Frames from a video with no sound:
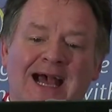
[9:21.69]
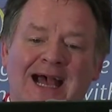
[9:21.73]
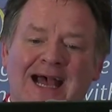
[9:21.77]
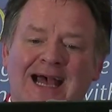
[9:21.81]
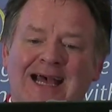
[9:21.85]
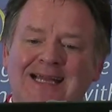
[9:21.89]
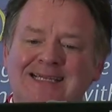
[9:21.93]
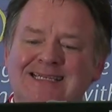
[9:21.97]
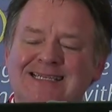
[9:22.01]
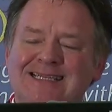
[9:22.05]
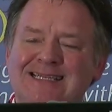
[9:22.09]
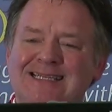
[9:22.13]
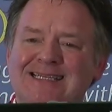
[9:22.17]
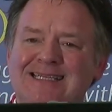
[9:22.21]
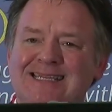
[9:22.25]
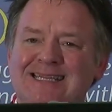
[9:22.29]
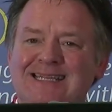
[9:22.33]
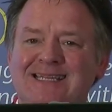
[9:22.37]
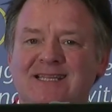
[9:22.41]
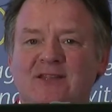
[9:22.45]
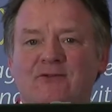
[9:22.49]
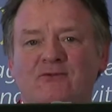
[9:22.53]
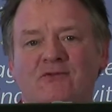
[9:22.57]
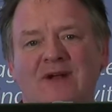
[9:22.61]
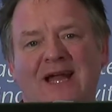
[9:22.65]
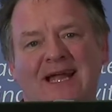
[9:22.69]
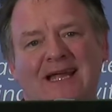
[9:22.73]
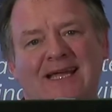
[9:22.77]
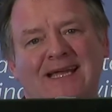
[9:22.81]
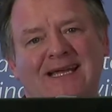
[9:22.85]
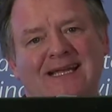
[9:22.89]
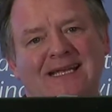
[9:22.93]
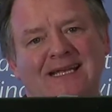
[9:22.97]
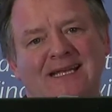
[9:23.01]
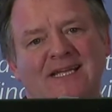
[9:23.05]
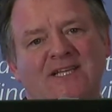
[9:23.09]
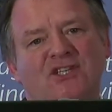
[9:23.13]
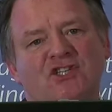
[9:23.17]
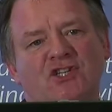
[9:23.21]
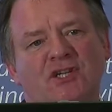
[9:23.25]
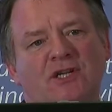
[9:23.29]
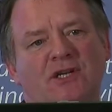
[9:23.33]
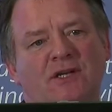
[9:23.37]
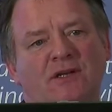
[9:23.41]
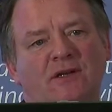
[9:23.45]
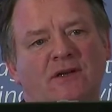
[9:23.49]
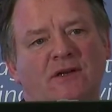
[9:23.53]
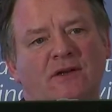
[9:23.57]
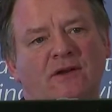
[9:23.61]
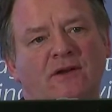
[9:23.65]
and indeed the
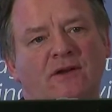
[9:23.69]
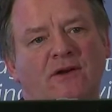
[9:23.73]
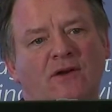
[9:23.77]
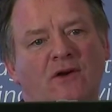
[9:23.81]
recognition